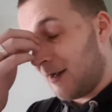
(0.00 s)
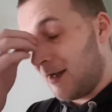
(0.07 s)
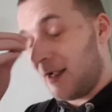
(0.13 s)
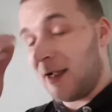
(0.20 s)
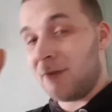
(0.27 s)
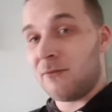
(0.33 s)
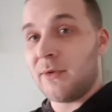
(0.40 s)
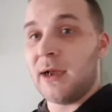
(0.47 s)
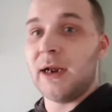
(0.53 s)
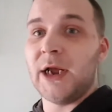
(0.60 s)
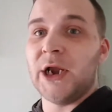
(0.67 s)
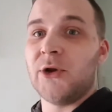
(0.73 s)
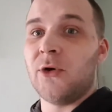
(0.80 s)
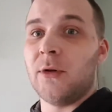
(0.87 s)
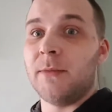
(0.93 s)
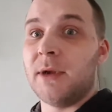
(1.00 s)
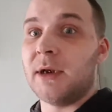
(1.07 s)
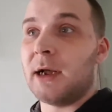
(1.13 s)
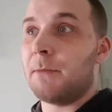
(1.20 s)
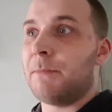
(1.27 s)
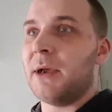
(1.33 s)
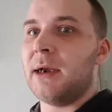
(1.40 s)
it really annoyed me.
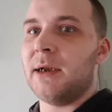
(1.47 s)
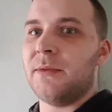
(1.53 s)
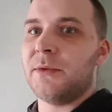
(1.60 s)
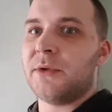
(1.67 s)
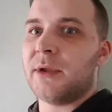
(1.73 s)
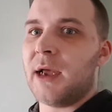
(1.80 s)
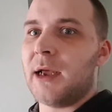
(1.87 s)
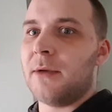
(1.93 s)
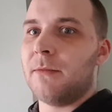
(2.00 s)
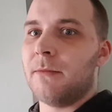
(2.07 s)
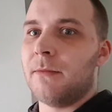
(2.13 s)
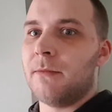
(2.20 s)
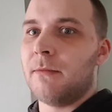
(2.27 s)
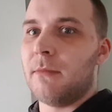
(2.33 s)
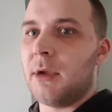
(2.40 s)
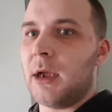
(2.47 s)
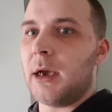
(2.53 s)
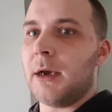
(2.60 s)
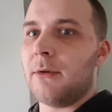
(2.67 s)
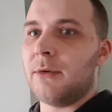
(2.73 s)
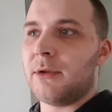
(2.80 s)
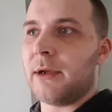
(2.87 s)
Now, being in the same
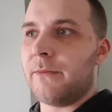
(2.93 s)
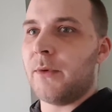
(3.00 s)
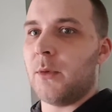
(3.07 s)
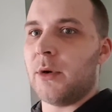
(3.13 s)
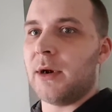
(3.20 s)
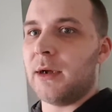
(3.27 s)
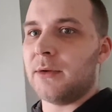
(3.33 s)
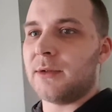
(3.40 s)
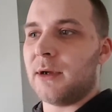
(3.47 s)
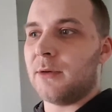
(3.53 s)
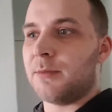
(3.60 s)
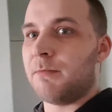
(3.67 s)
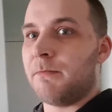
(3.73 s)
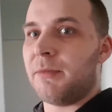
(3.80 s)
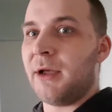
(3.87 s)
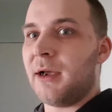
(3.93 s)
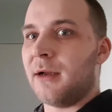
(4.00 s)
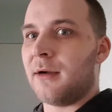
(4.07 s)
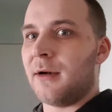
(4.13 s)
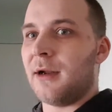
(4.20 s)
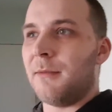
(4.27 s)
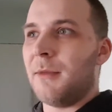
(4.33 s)
year as everyone else that was picking
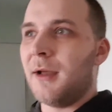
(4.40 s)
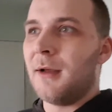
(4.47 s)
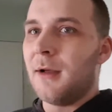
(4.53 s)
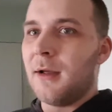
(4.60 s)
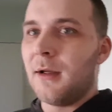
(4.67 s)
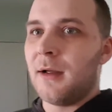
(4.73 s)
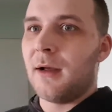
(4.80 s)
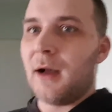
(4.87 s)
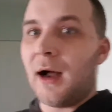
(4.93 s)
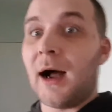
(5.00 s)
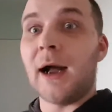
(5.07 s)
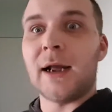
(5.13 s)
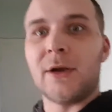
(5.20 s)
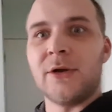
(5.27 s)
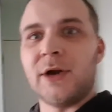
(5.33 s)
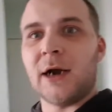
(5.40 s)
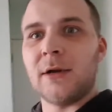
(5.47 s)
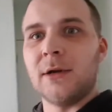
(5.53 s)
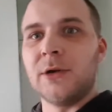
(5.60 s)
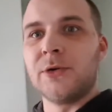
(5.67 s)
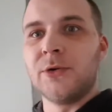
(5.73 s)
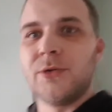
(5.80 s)
on him, I could
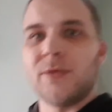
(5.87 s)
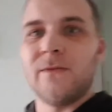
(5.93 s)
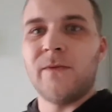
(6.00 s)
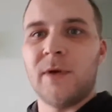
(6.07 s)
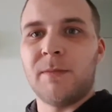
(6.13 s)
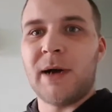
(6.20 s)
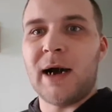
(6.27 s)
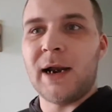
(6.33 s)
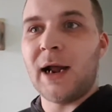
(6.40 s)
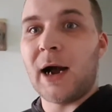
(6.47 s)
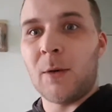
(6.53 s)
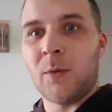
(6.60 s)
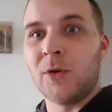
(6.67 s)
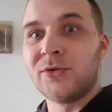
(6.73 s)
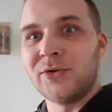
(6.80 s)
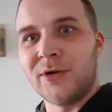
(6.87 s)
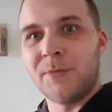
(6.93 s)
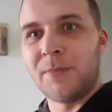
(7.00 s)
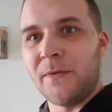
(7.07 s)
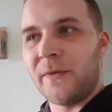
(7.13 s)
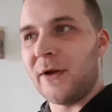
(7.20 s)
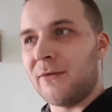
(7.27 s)
actually do something about it. I wasn't
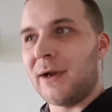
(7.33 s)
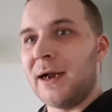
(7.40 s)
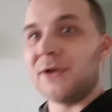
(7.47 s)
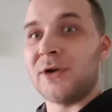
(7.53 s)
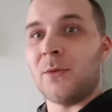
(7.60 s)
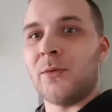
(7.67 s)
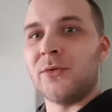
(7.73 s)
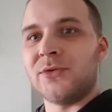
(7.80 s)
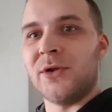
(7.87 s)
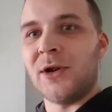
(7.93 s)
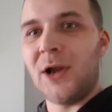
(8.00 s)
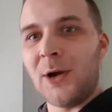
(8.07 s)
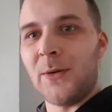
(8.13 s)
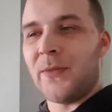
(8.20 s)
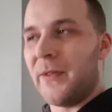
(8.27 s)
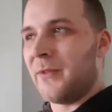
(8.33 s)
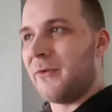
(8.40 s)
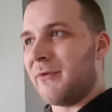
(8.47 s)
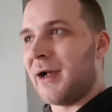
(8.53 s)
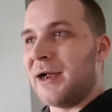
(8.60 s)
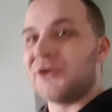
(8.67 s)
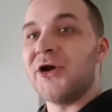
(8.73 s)
above their age, I wasn't lower than their
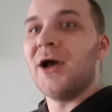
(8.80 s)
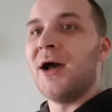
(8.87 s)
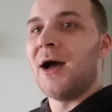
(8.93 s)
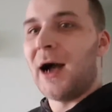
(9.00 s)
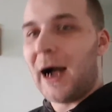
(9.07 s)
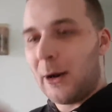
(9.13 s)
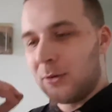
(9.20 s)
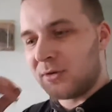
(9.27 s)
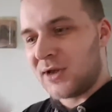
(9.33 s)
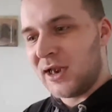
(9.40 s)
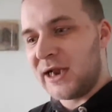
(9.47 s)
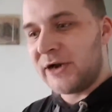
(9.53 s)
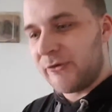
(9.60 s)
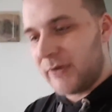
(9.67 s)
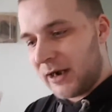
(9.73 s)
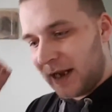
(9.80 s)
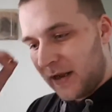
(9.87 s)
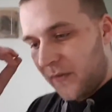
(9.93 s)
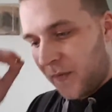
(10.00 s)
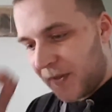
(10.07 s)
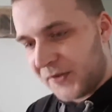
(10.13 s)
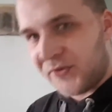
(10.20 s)
age. I was
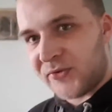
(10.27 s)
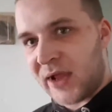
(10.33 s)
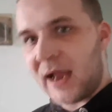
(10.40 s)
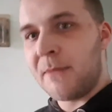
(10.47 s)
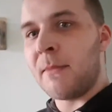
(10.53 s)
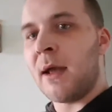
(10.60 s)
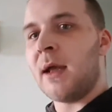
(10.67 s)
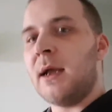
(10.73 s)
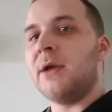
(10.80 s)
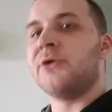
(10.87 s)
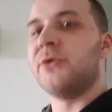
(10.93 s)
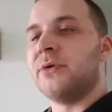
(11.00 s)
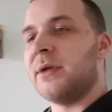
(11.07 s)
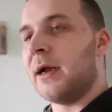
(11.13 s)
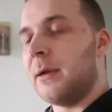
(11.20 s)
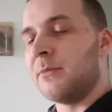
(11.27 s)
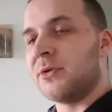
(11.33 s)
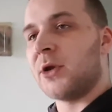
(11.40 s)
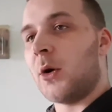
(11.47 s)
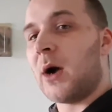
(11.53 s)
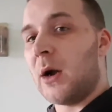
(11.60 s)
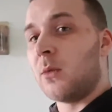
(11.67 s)
literally the same age as them,
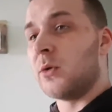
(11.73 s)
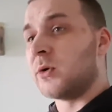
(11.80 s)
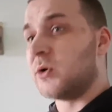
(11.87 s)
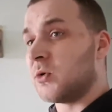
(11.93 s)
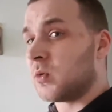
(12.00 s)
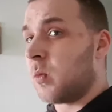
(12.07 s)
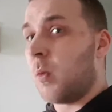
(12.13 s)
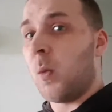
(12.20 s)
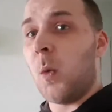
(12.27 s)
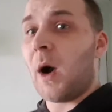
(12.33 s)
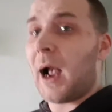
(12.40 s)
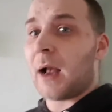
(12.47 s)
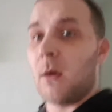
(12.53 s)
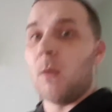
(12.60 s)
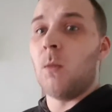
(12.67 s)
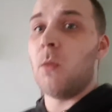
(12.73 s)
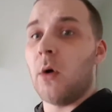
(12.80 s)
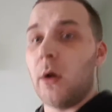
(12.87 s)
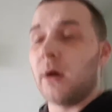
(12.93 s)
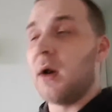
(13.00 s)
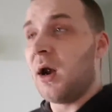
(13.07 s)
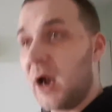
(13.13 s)
so I would just whack them
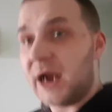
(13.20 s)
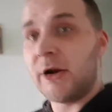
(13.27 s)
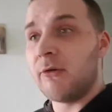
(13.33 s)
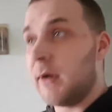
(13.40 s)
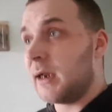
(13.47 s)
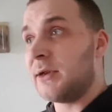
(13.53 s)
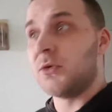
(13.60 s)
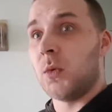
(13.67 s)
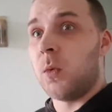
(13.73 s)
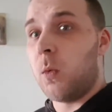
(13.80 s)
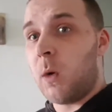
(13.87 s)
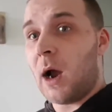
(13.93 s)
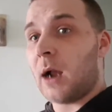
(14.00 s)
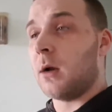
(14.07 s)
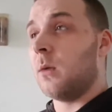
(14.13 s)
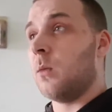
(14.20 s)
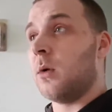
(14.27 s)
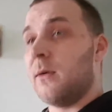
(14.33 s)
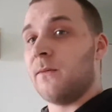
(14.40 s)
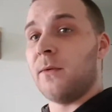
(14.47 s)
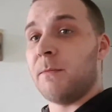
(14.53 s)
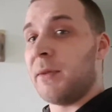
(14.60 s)
one. Literally just whack them
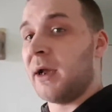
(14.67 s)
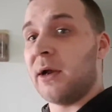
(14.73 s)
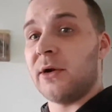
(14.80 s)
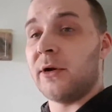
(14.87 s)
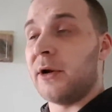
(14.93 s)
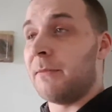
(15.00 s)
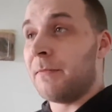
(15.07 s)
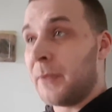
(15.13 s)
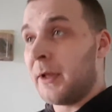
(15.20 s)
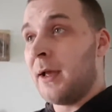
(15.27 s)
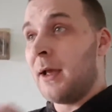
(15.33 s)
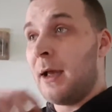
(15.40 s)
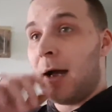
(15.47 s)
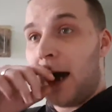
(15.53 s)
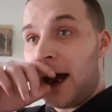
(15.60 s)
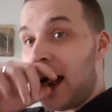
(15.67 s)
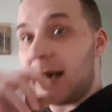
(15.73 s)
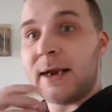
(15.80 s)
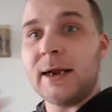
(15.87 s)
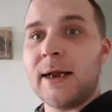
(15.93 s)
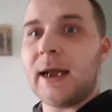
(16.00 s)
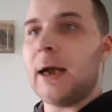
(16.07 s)
one for picking on him. I
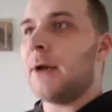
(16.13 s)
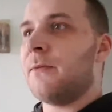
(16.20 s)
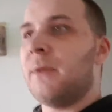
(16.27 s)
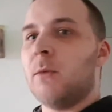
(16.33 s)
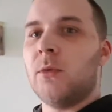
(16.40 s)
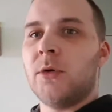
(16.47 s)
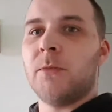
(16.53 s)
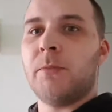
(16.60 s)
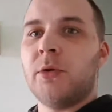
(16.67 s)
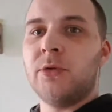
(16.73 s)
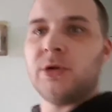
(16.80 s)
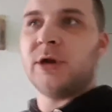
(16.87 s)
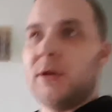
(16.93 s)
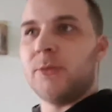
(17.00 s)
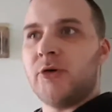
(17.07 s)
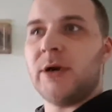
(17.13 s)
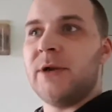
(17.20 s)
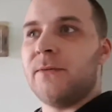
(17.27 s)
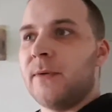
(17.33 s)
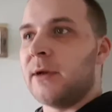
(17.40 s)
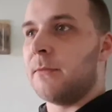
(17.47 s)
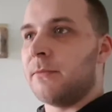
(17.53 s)
didn't care if they weren't punching him or
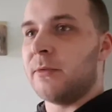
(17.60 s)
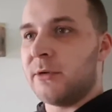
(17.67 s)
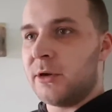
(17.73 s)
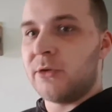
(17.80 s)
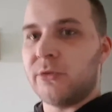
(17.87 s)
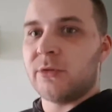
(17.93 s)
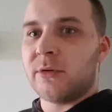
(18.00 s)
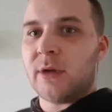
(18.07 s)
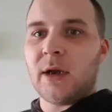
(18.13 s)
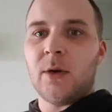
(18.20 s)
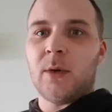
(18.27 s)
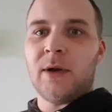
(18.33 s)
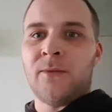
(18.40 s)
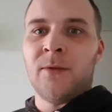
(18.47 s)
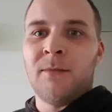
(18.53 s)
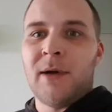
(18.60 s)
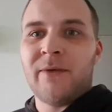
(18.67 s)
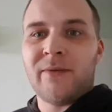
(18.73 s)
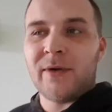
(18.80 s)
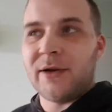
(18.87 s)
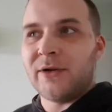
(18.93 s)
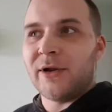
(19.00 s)
anything. You just stay away from my
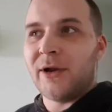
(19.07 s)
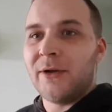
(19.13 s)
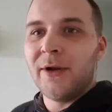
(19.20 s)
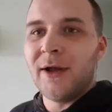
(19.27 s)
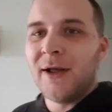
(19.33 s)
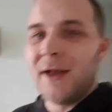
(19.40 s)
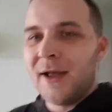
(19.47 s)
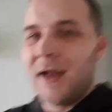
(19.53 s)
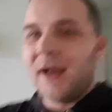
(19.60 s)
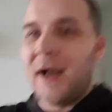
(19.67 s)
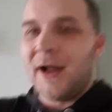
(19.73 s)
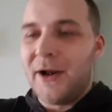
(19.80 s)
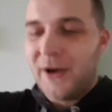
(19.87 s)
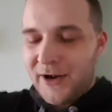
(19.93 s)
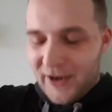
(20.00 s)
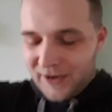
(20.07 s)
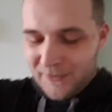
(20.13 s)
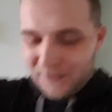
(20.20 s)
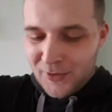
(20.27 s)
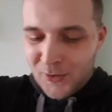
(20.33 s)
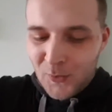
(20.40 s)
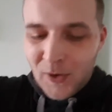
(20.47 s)
friend, And
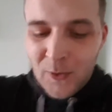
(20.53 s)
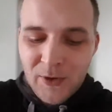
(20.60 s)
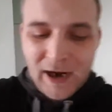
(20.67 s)
what would